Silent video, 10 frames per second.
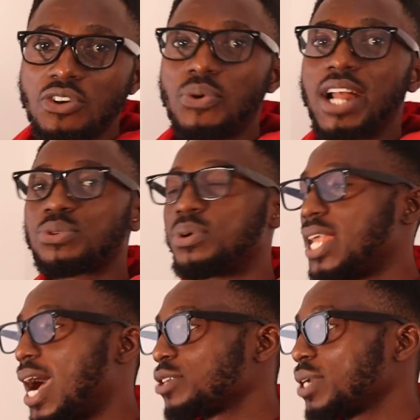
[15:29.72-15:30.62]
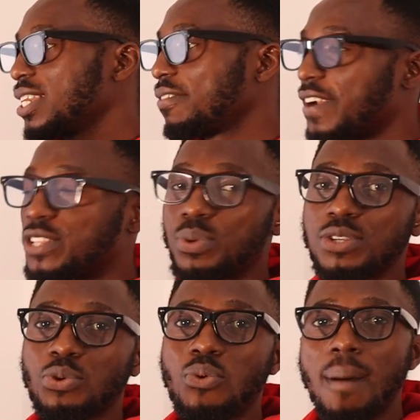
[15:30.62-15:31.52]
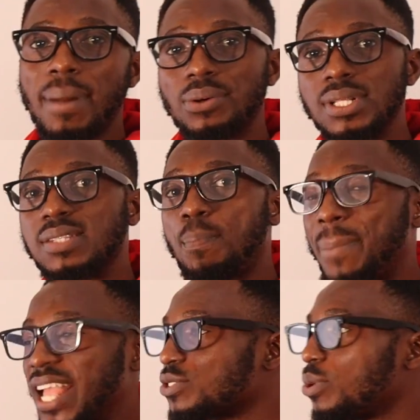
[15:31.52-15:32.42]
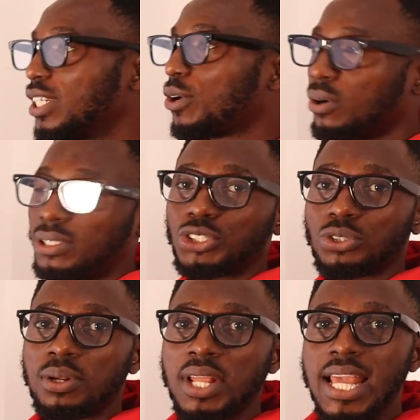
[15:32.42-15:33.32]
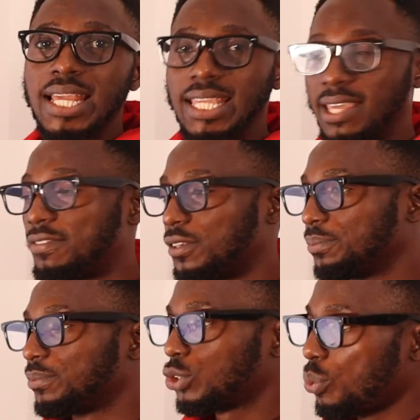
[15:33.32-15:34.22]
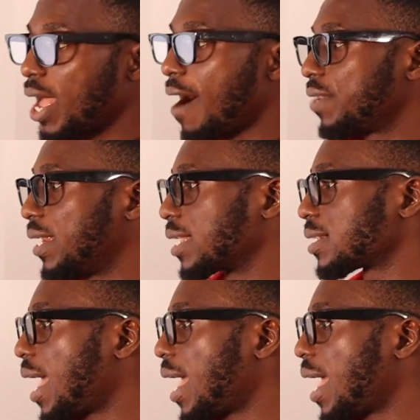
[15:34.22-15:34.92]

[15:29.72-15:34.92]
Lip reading: right? So there are actually different ways to go about this based on the condition given. So we have the next